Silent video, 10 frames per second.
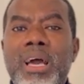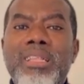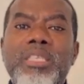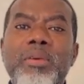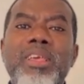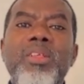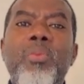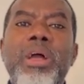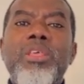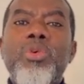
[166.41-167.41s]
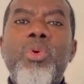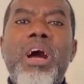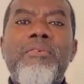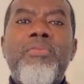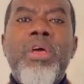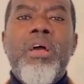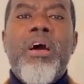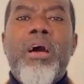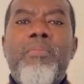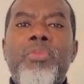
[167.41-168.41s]
And especially when you have
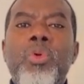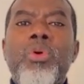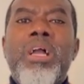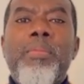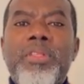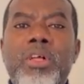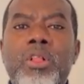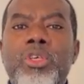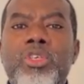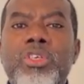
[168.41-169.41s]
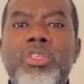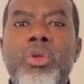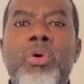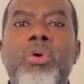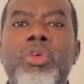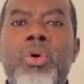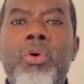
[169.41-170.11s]
no capital, it's just your